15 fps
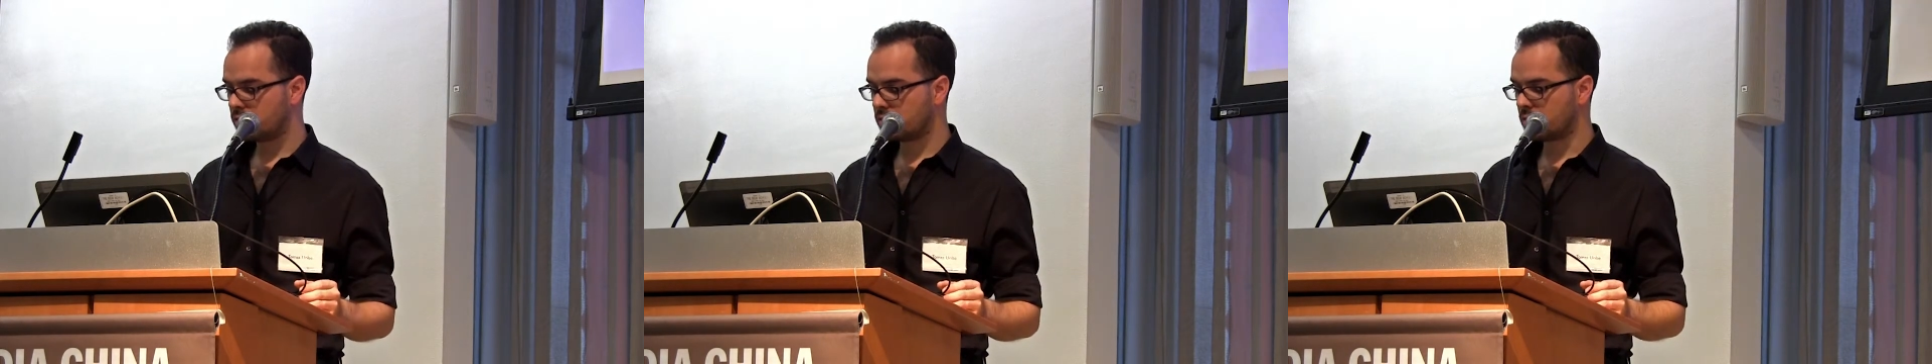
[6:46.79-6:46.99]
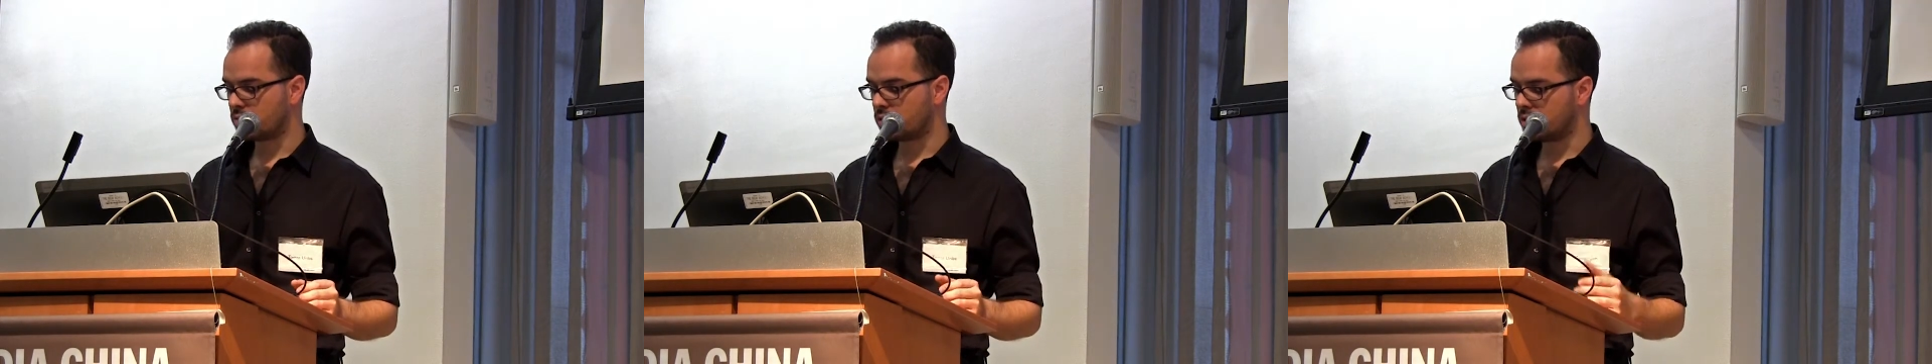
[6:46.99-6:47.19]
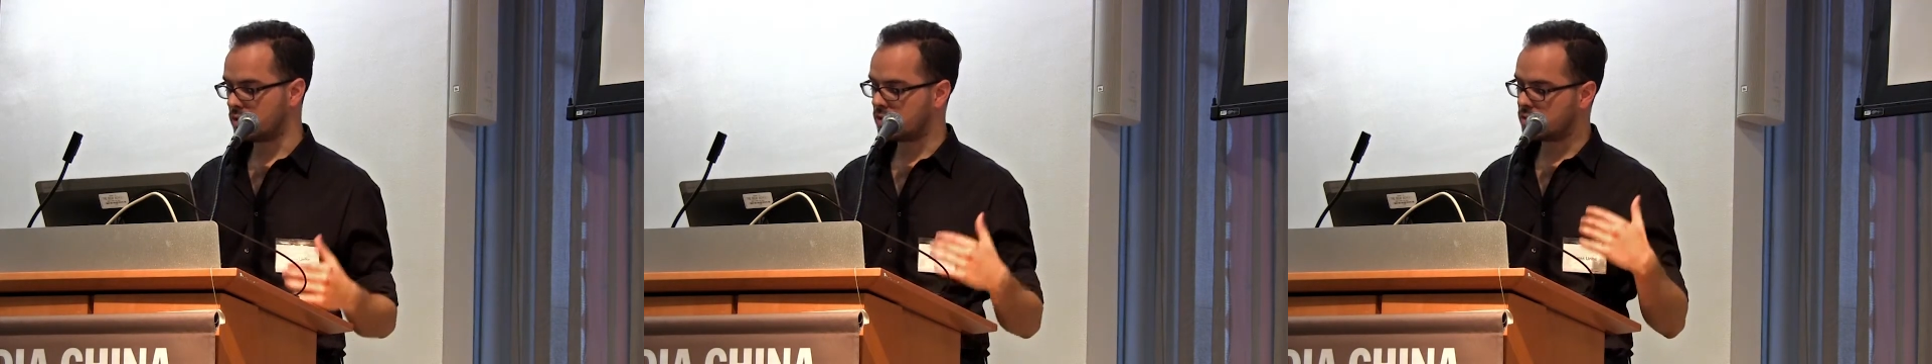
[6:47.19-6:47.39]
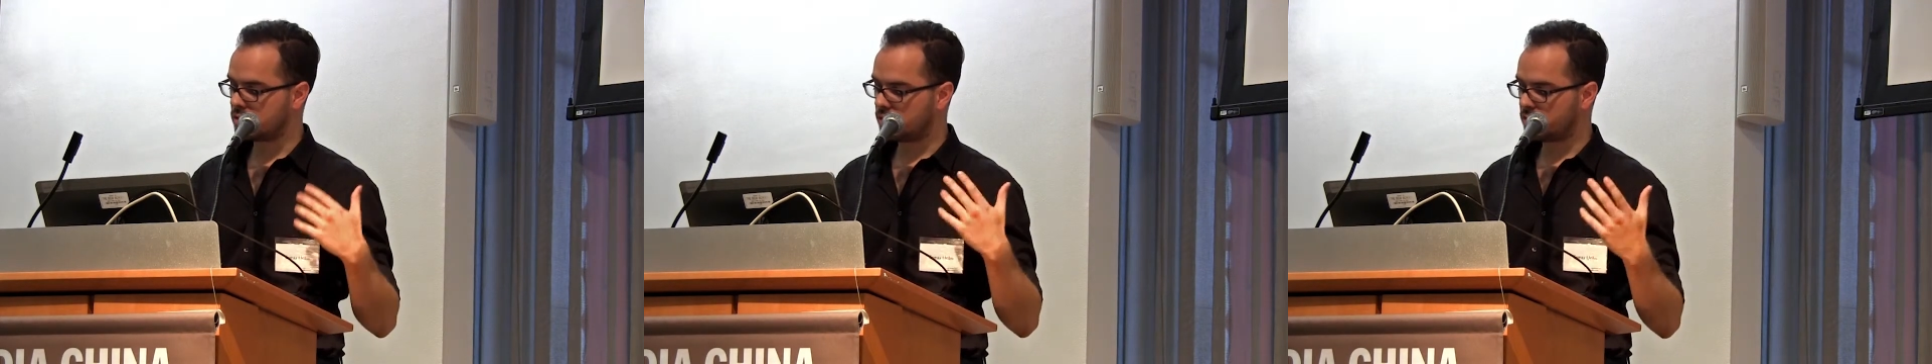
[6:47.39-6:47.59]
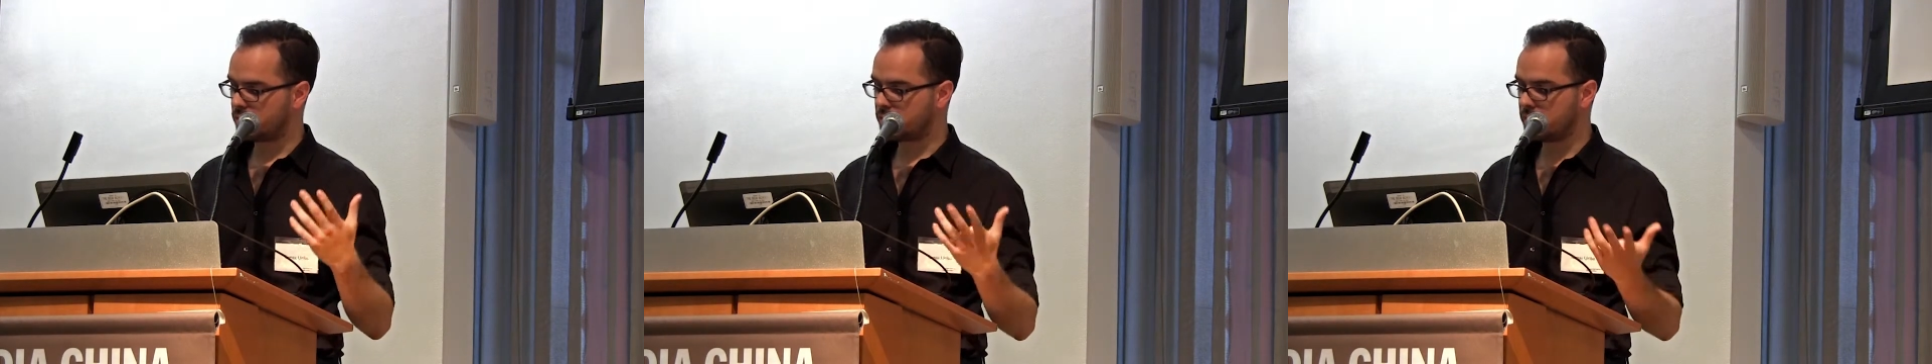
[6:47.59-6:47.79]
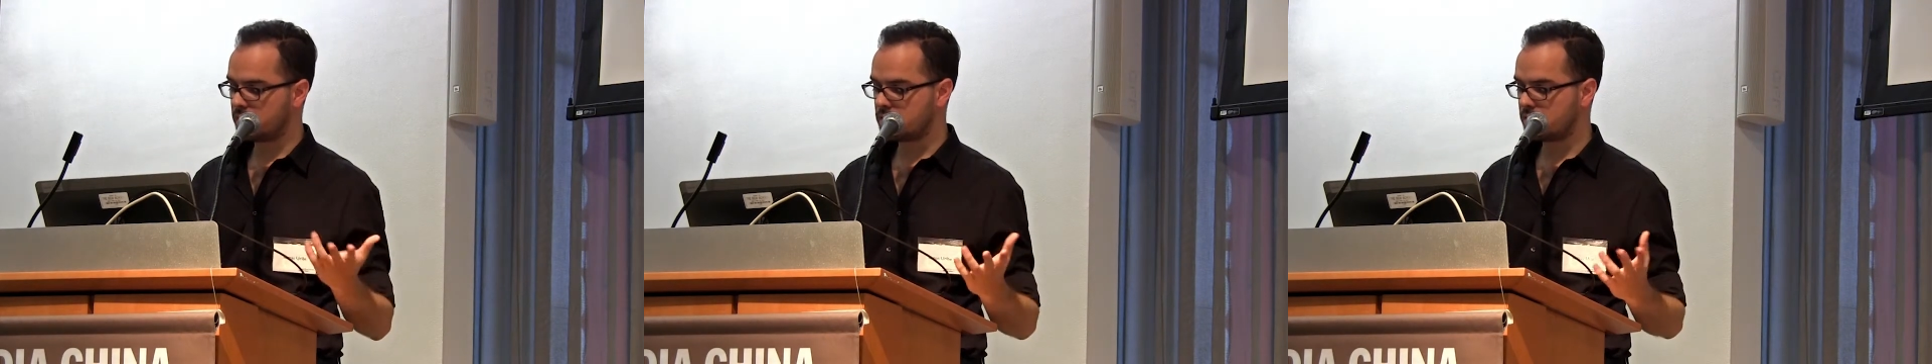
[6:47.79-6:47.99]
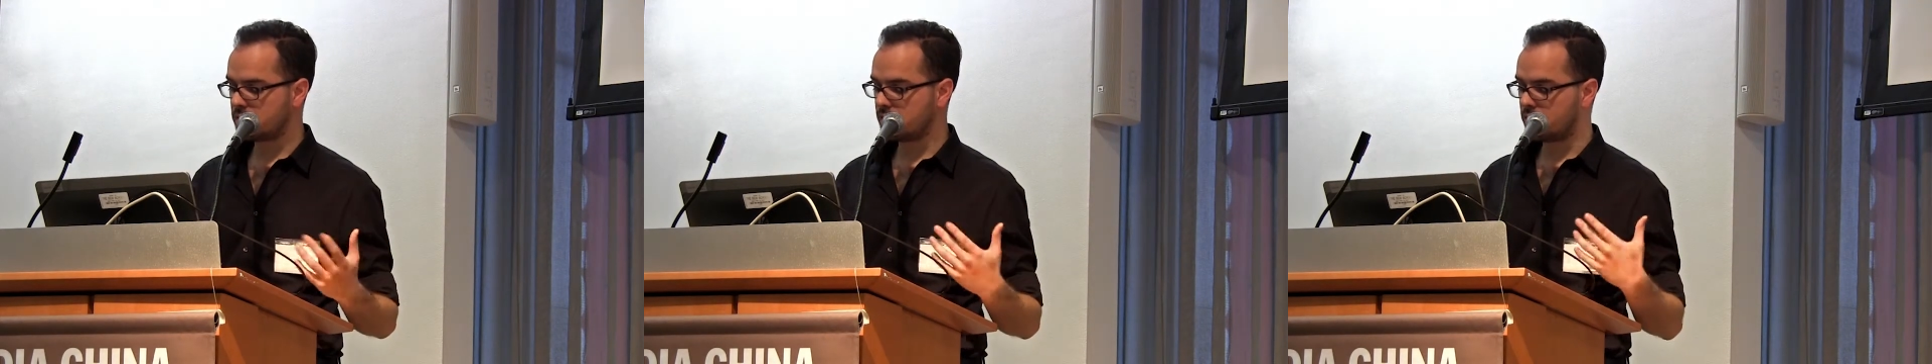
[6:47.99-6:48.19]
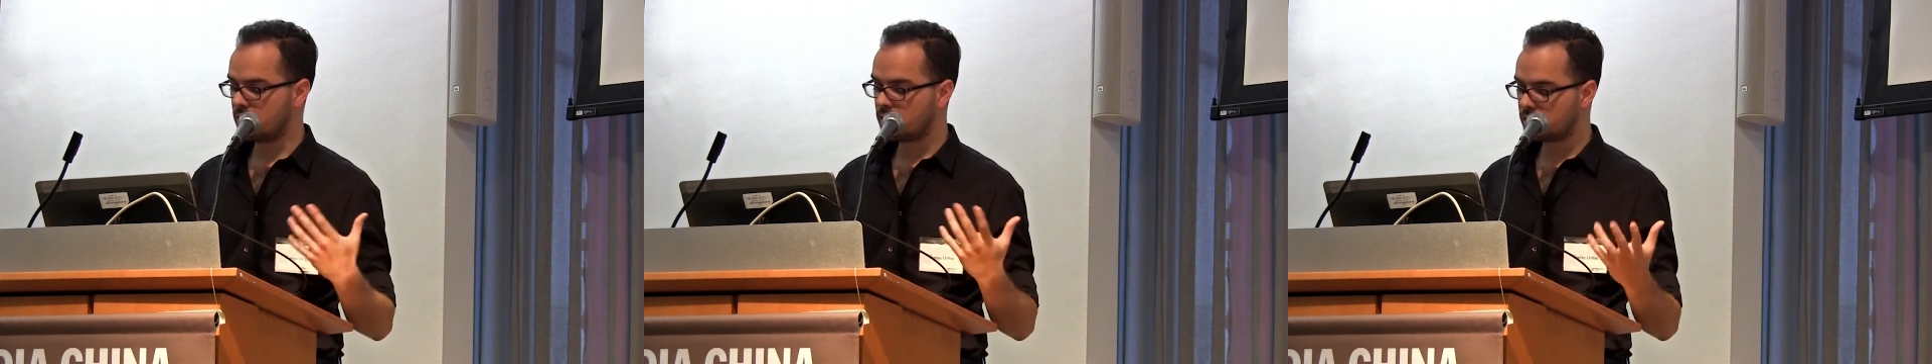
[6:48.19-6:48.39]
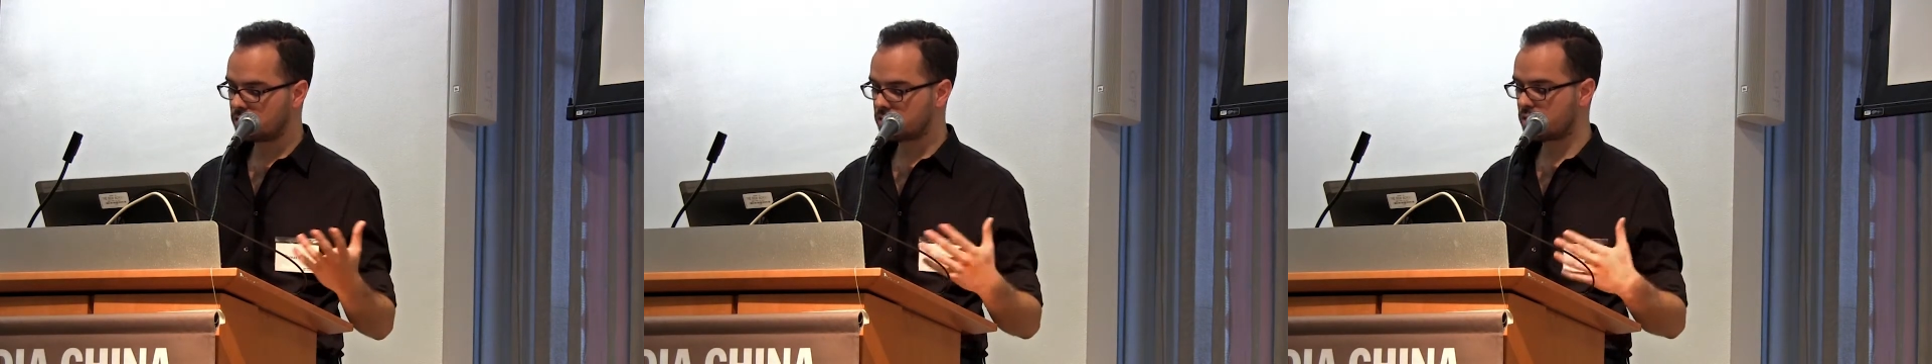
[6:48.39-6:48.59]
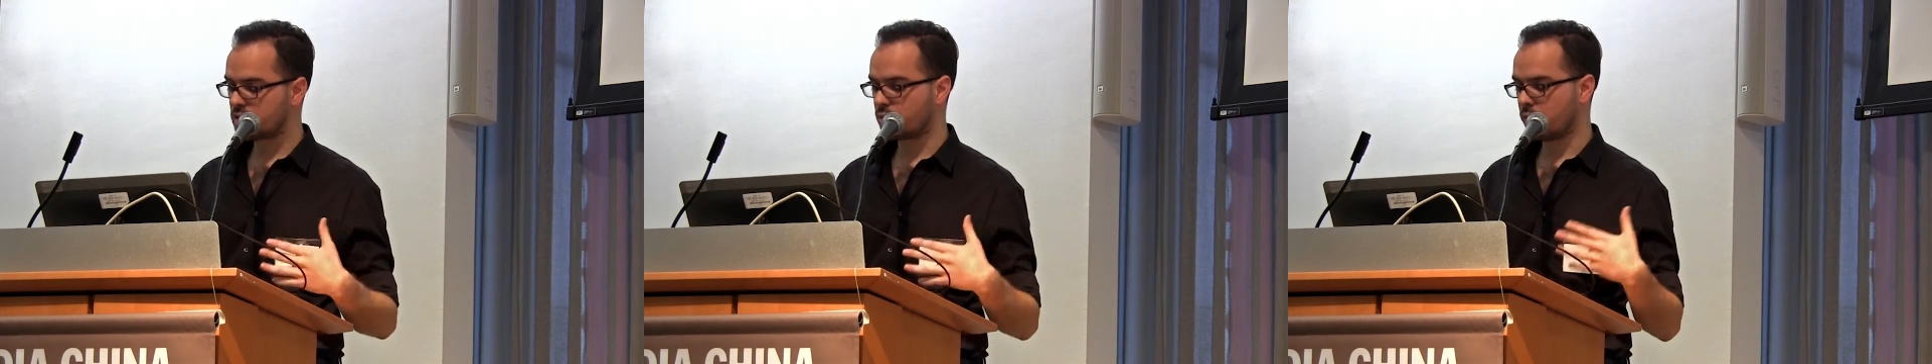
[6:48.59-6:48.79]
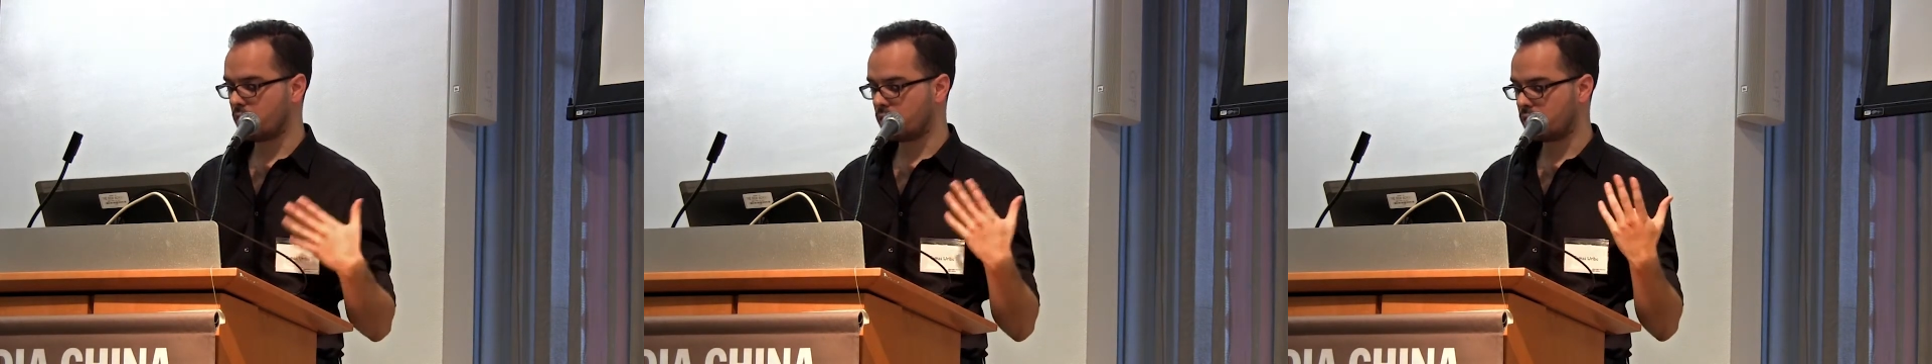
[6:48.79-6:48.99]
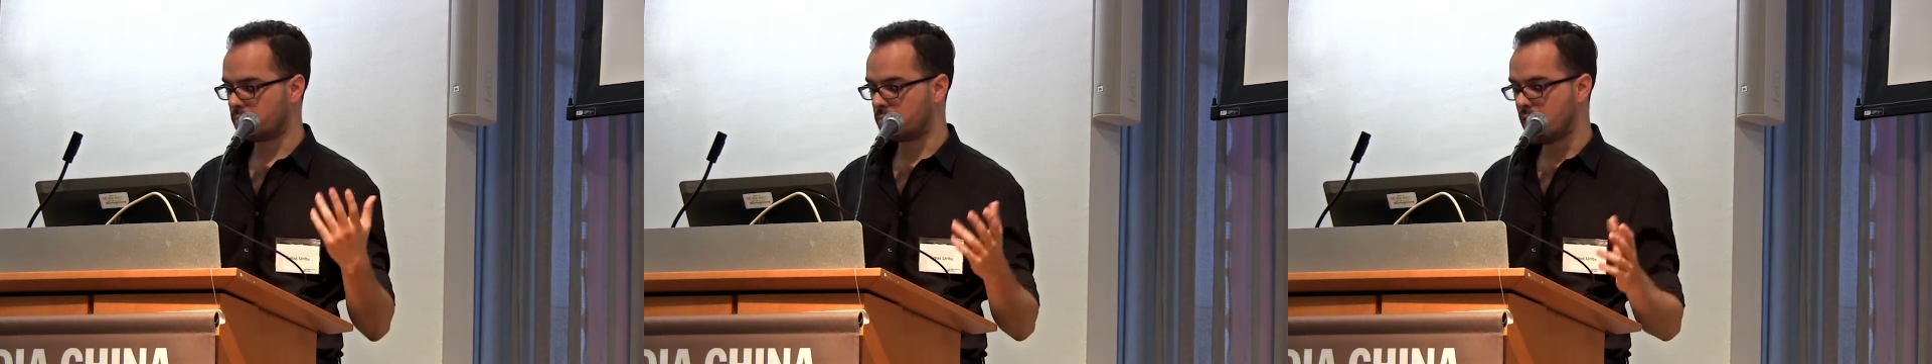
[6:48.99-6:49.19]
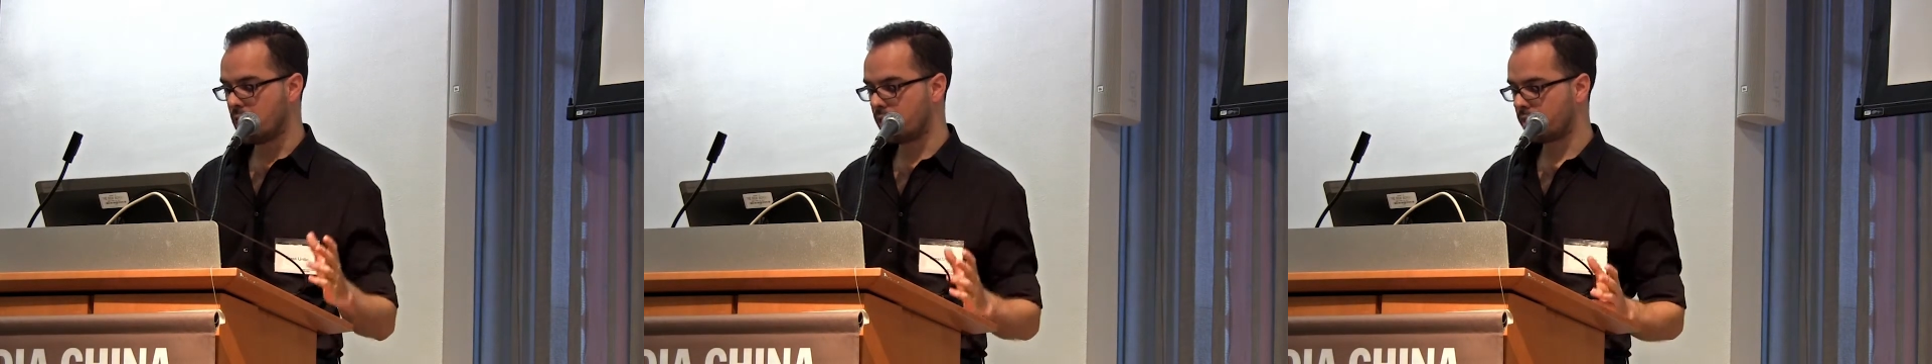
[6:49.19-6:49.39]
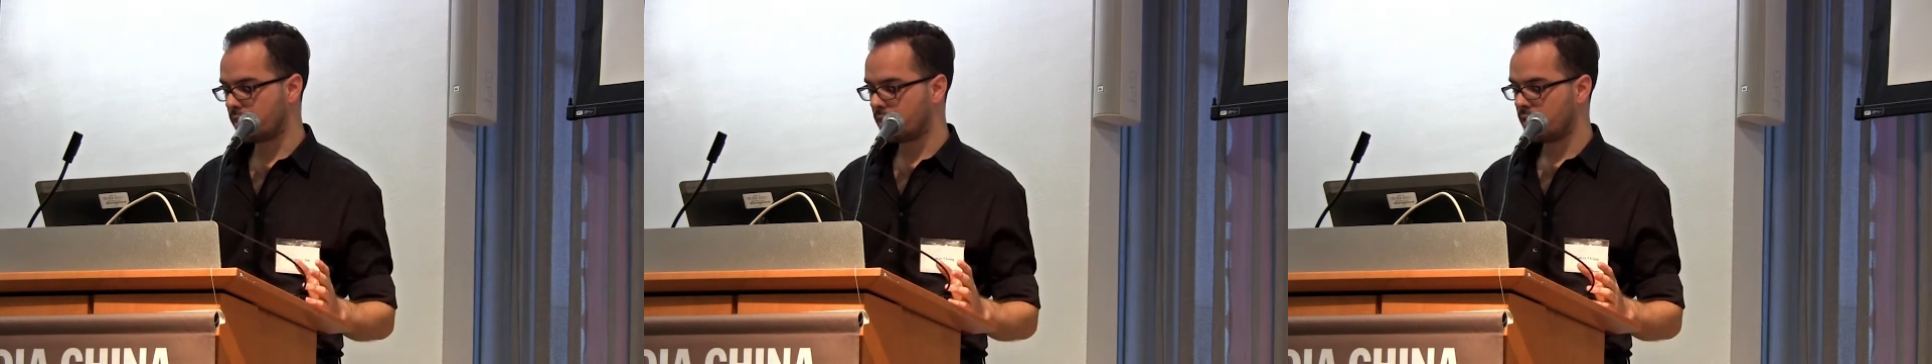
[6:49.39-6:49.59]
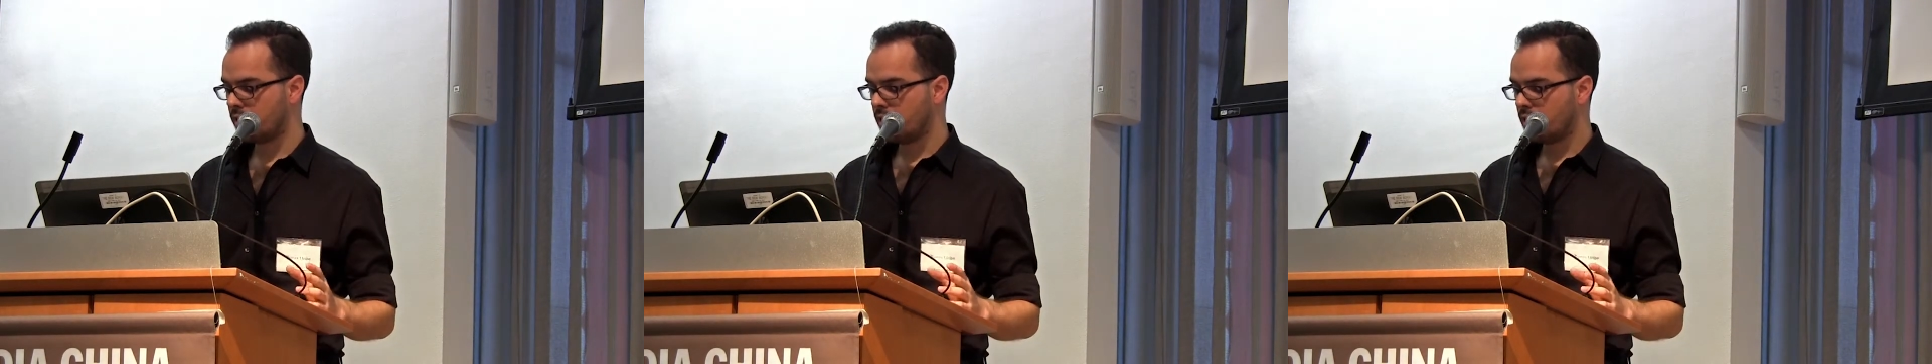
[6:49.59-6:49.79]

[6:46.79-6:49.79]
So teaching children basics in English as well and math